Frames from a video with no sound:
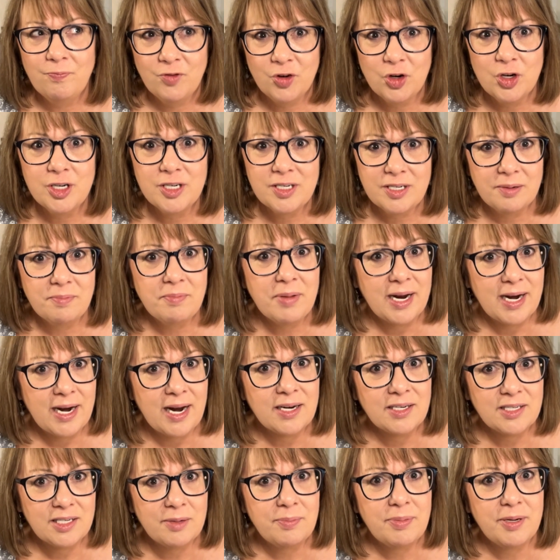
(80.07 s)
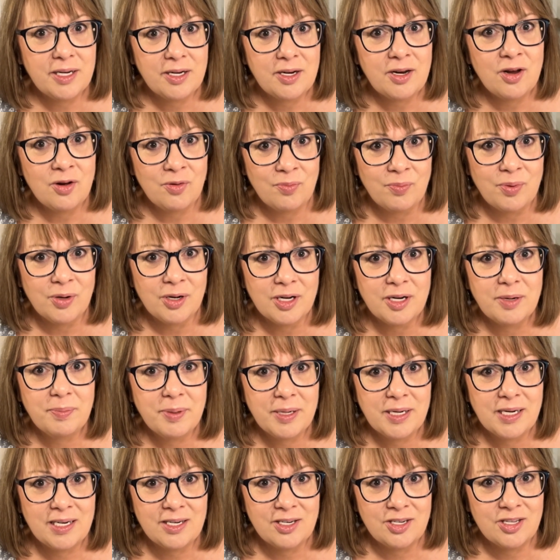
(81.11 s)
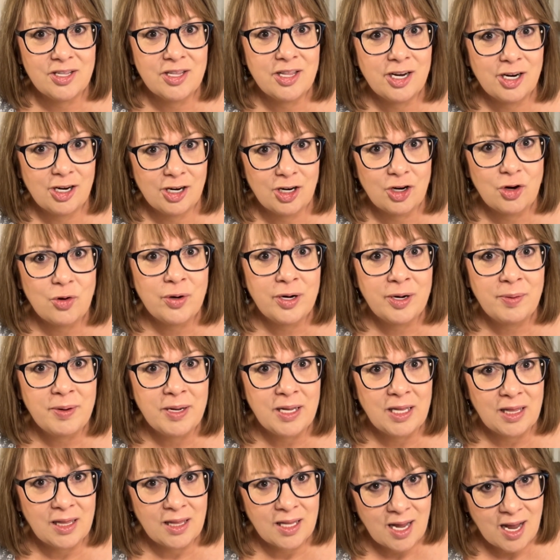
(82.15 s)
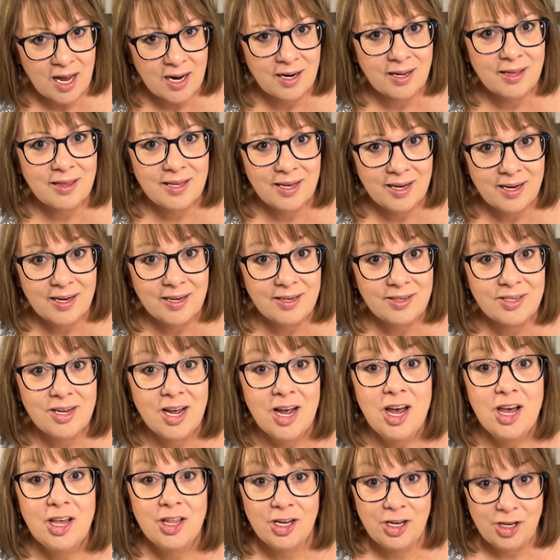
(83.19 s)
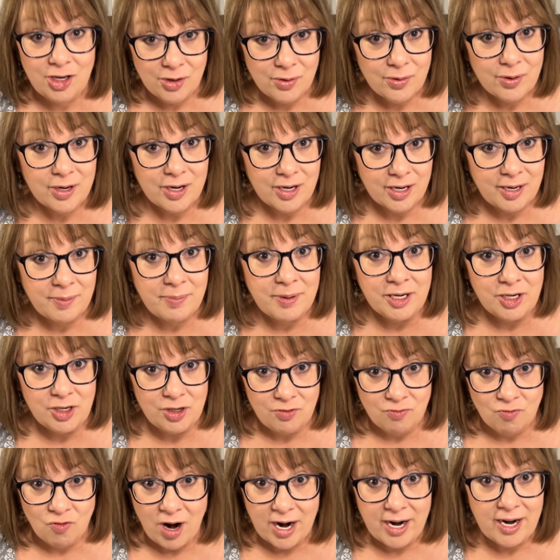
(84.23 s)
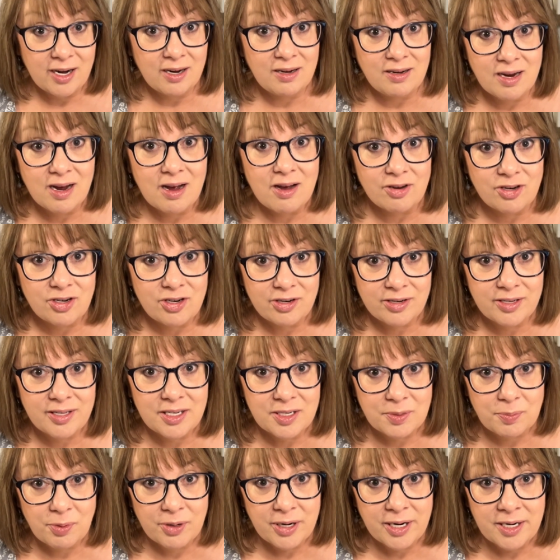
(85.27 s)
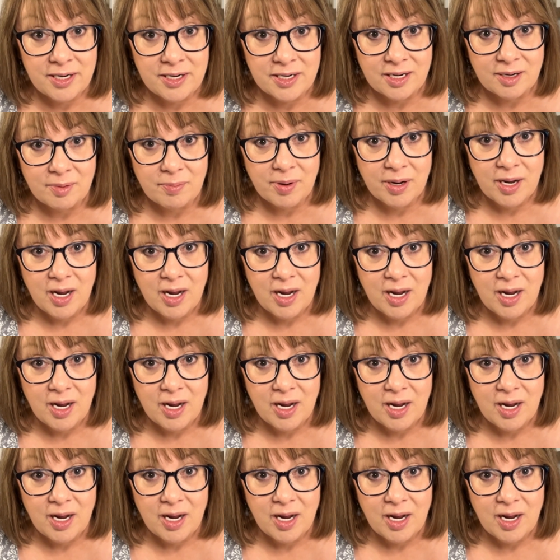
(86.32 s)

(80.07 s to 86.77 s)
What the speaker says: first it might actually be a notebook because there are going to be a lot of things that you are going to be writing down during this brain dump.